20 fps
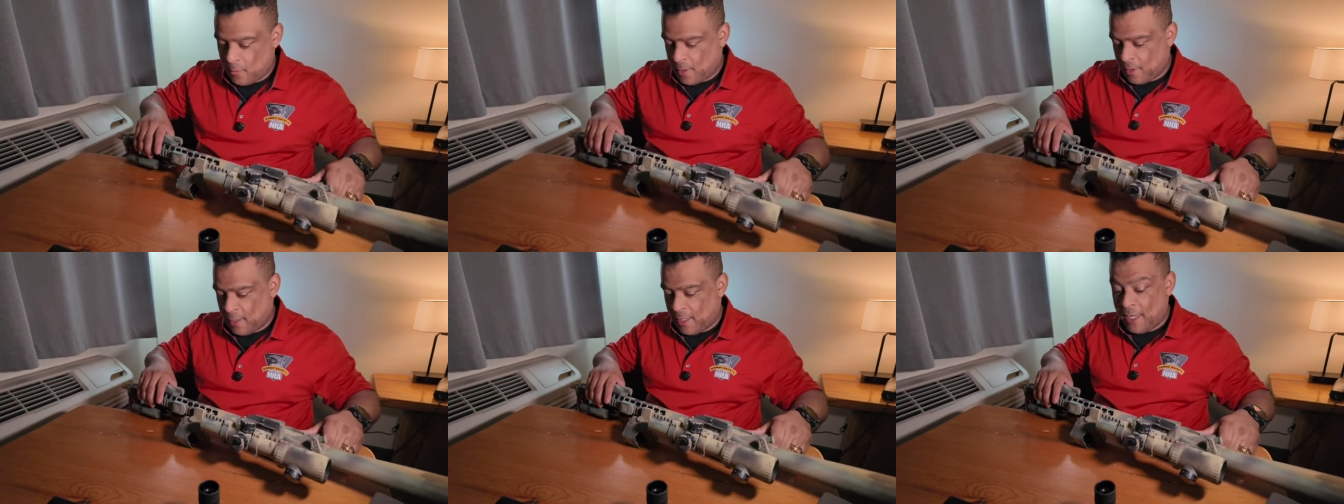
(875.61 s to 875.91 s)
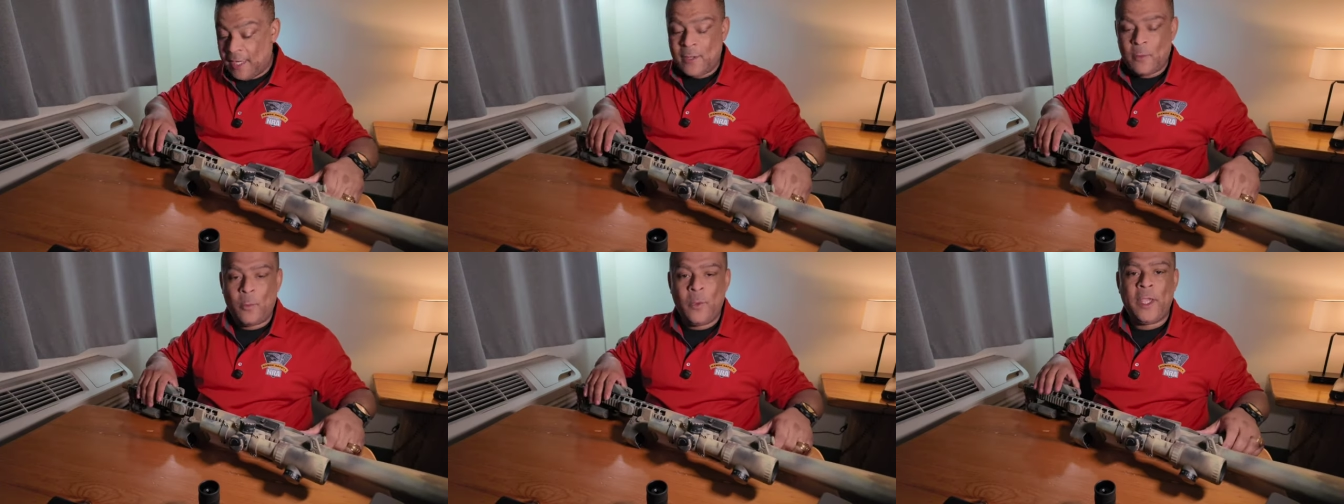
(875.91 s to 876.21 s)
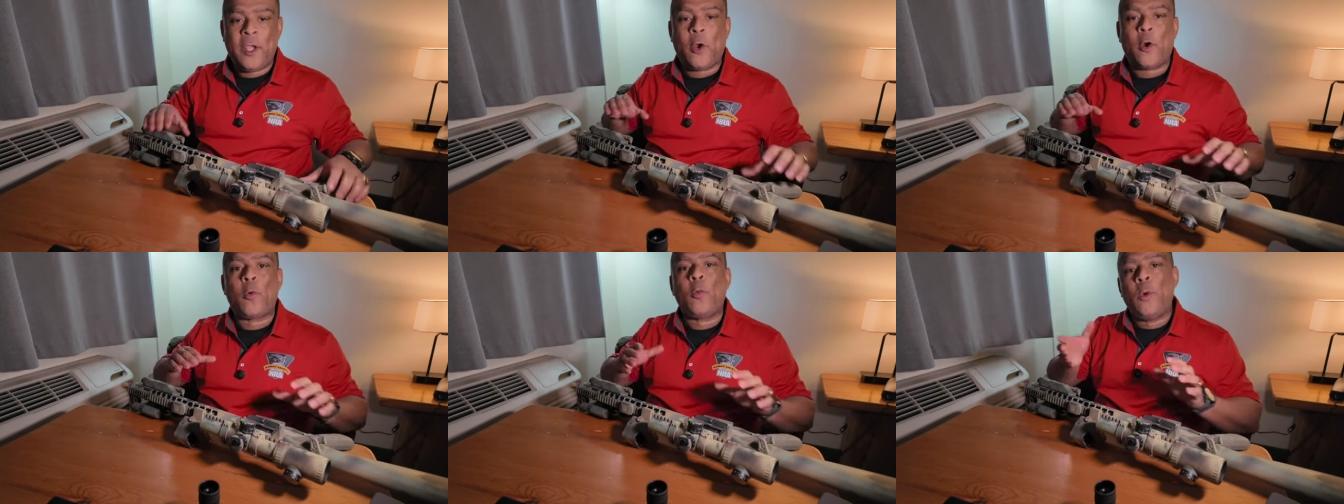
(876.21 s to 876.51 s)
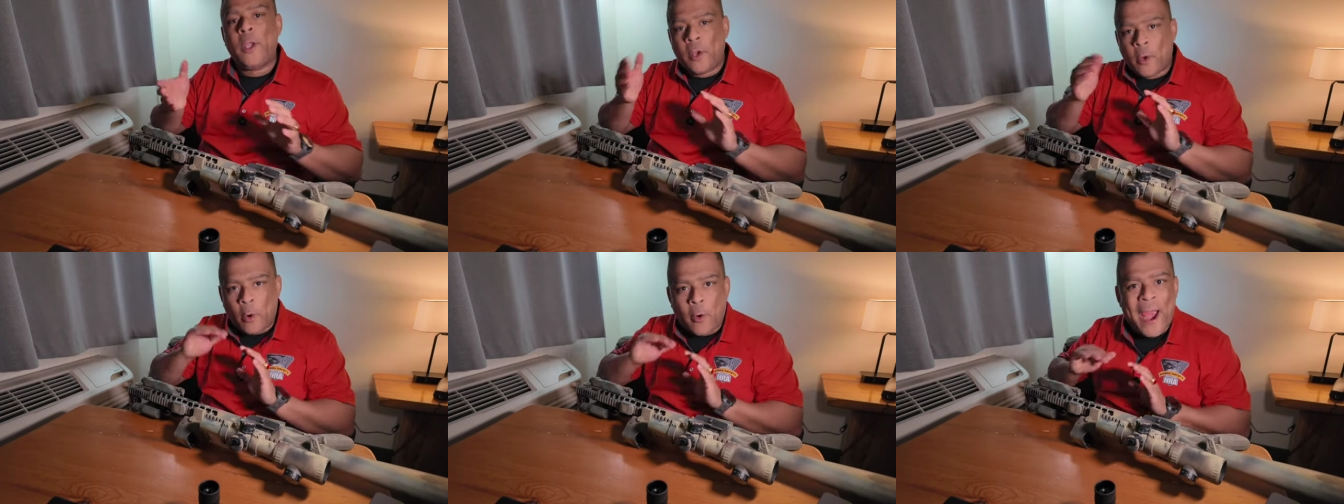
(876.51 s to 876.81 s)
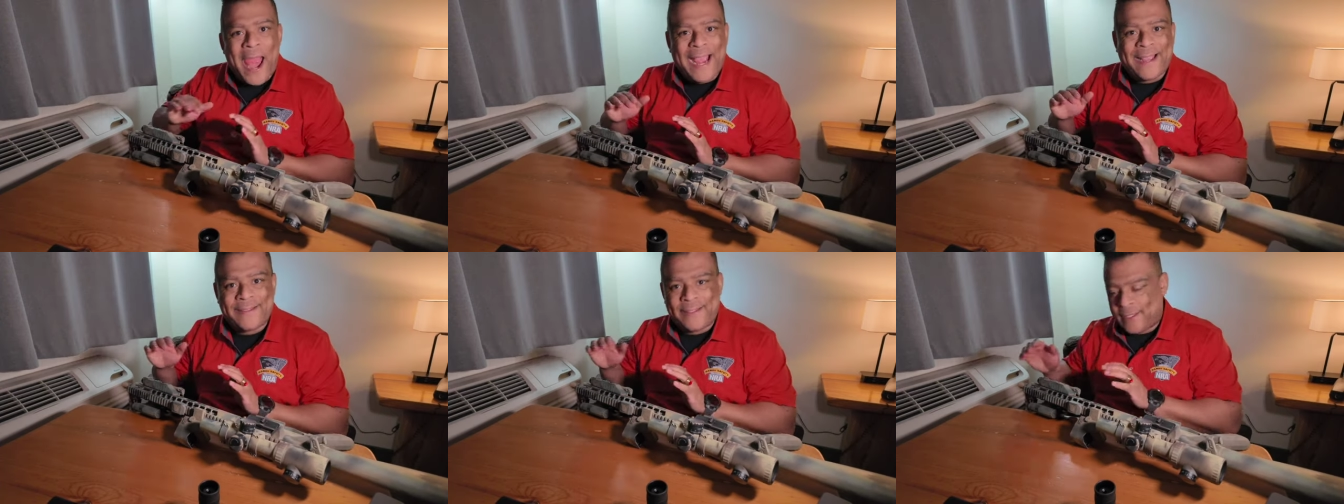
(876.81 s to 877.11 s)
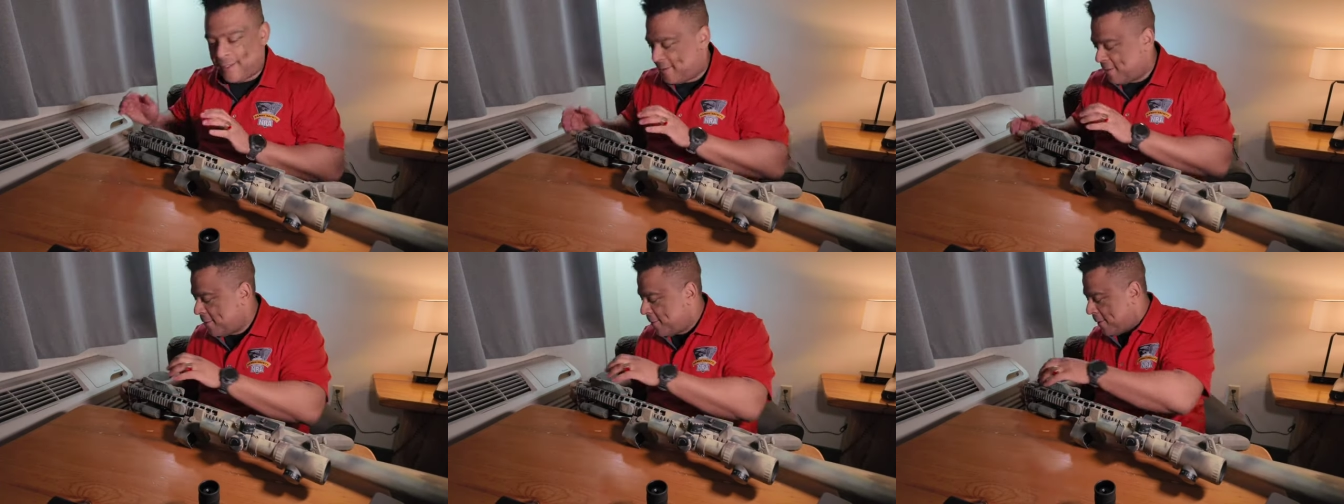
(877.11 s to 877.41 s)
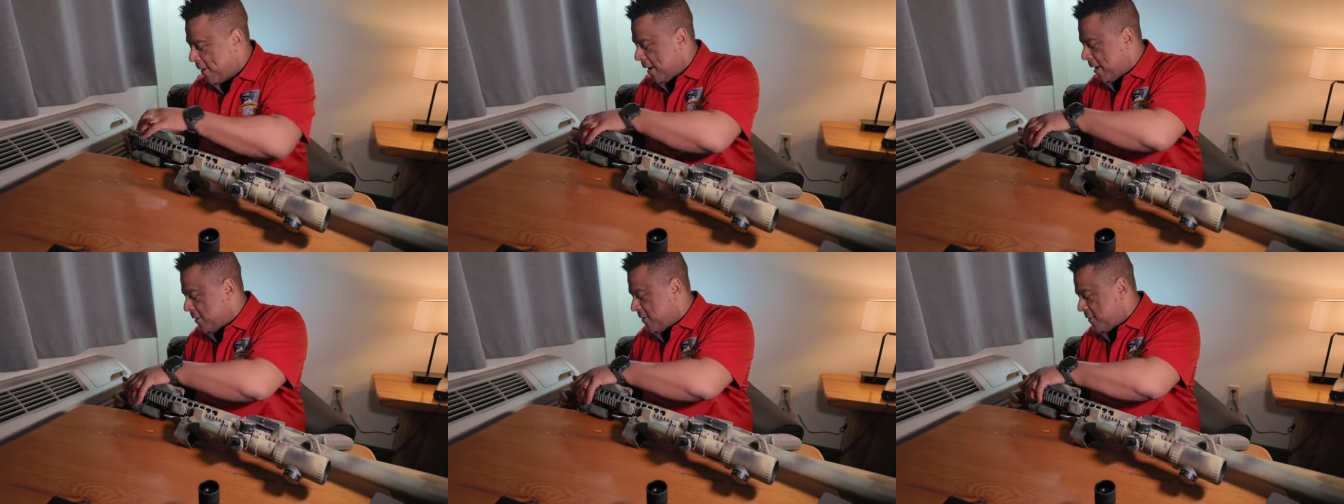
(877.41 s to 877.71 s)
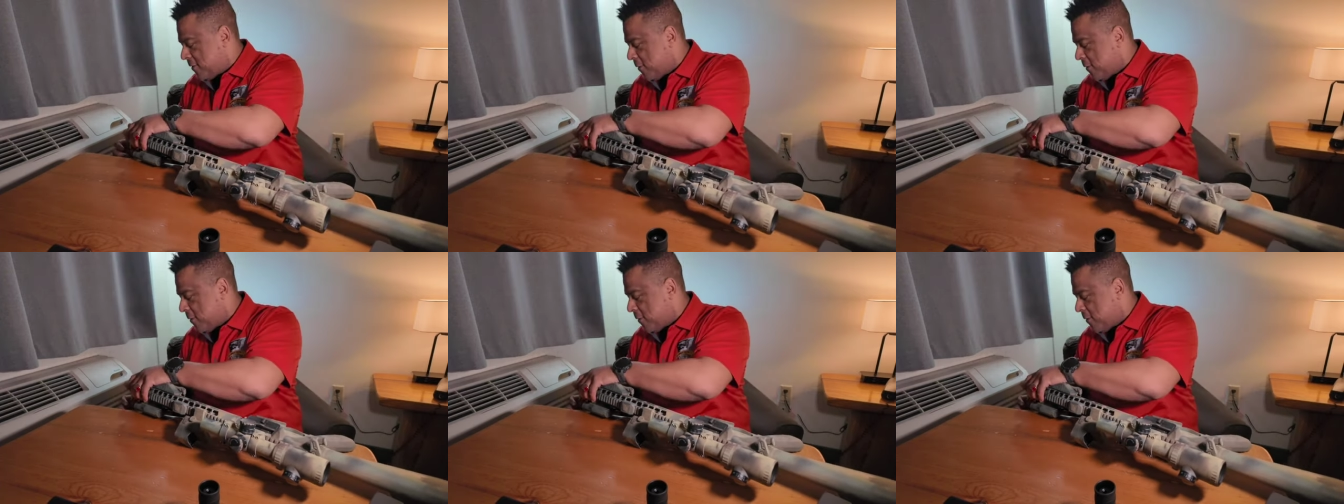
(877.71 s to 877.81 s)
We cracked it, right?